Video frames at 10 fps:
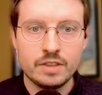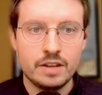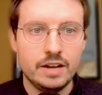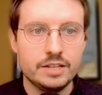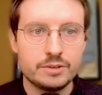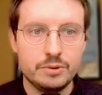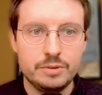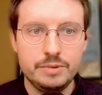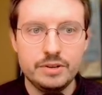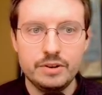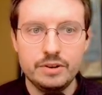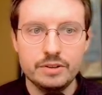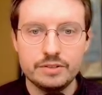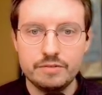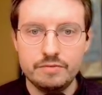And it's going to be
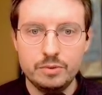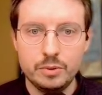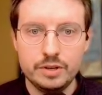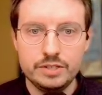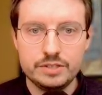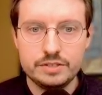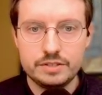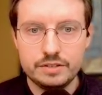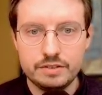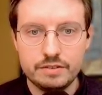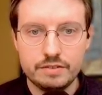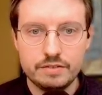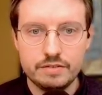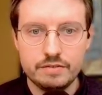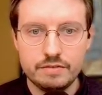called voice
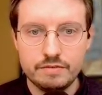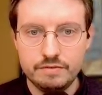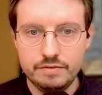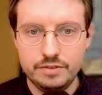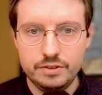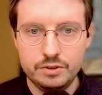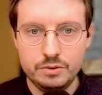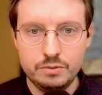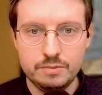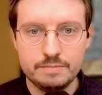view